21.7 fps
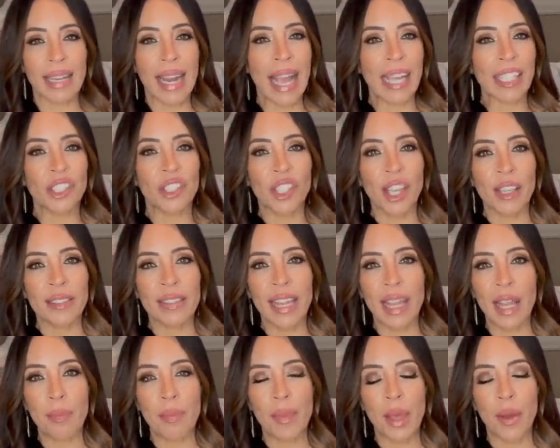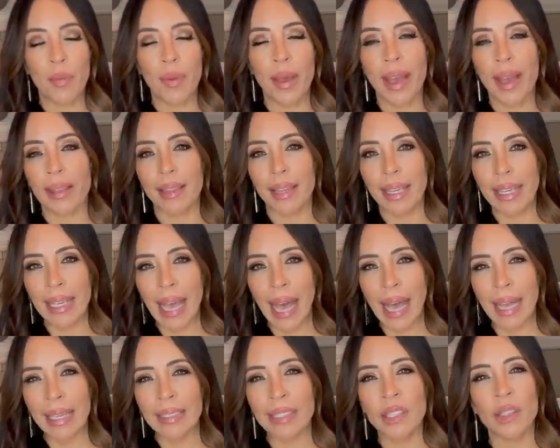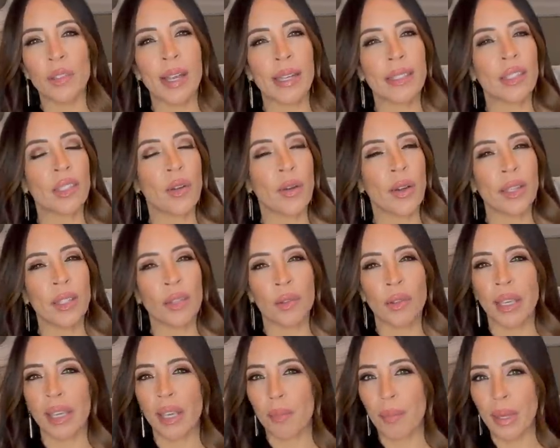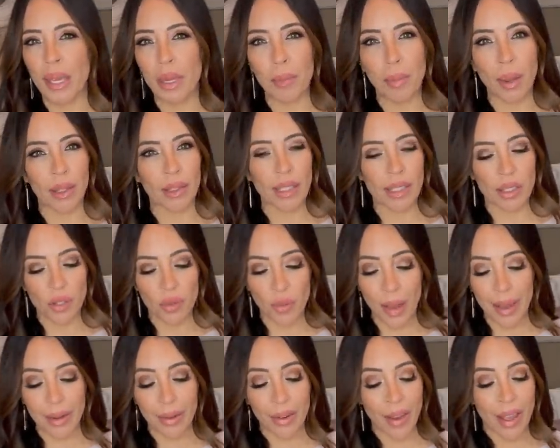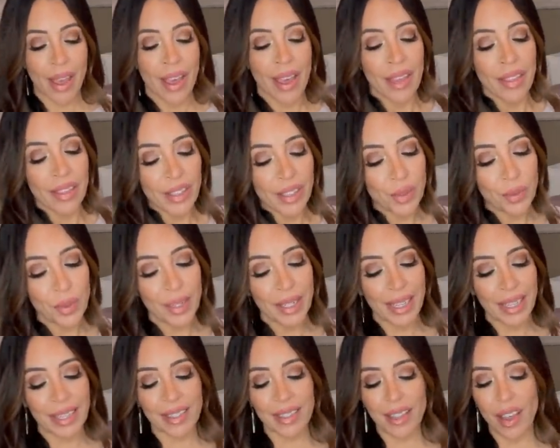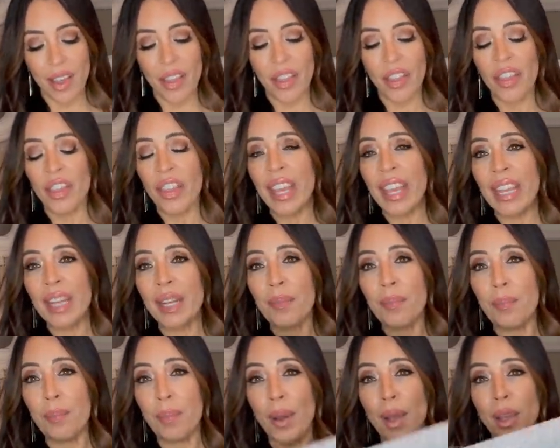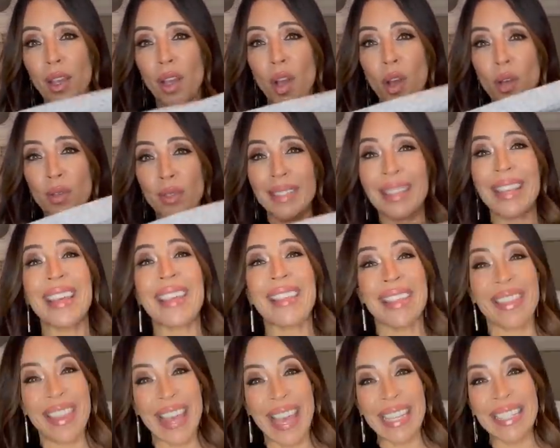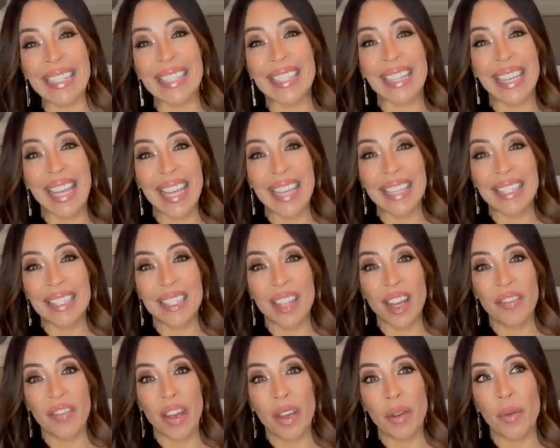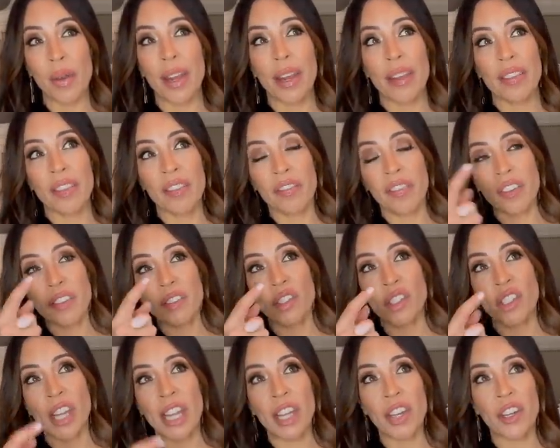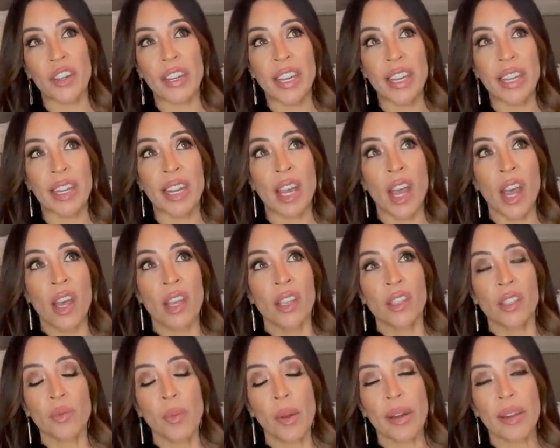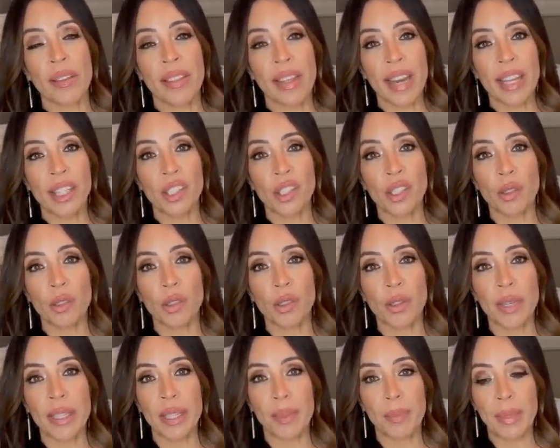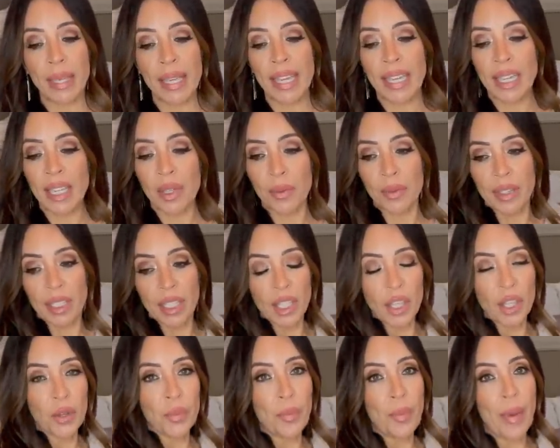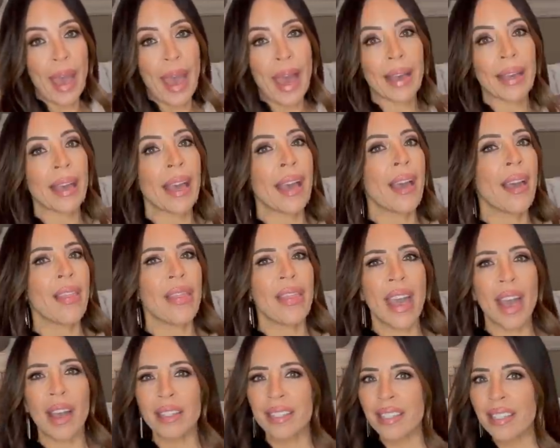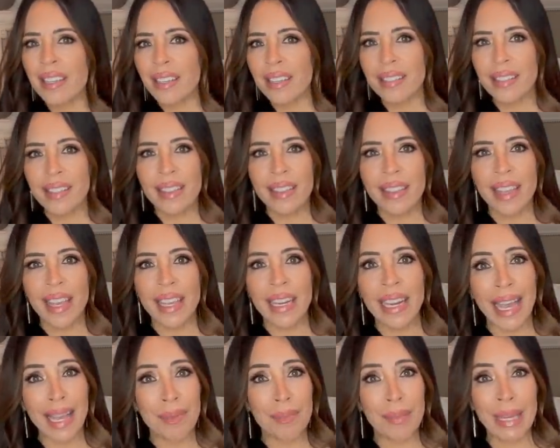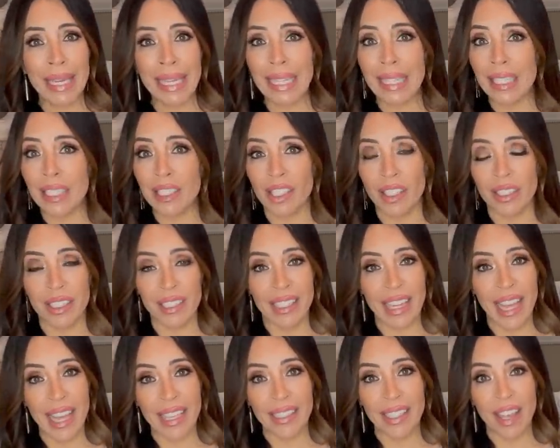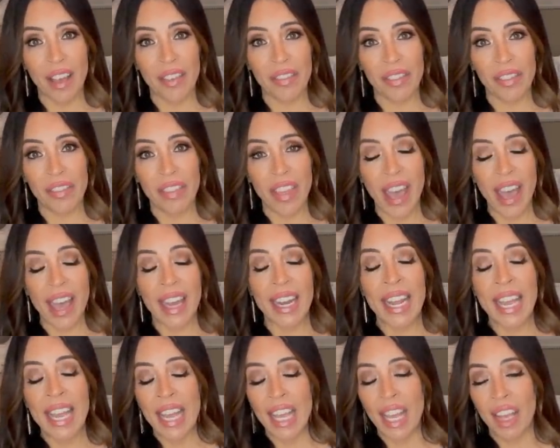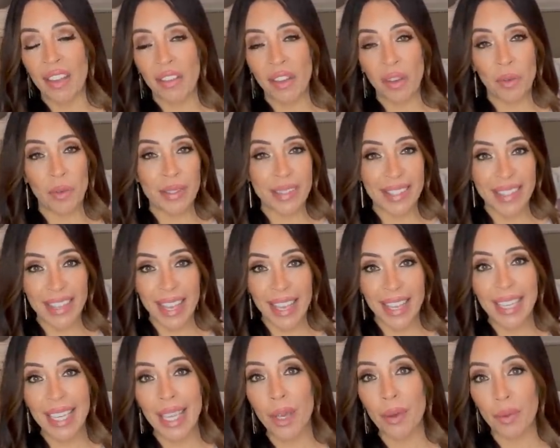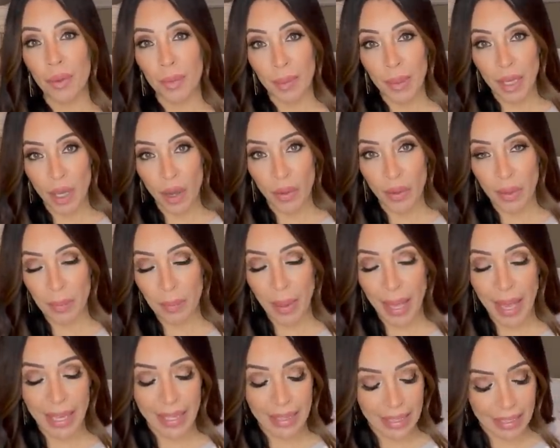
I just am that way. I like cotton. You guys know I don't like a big bulky sweater. This one is thin but cozy. That's the kind of stuff I wear. The first shaker knit sweater that I showed you at the beginning with the cute back, that's nice and thin. I immediately took the tags off of that. If it was thick, it would be going back.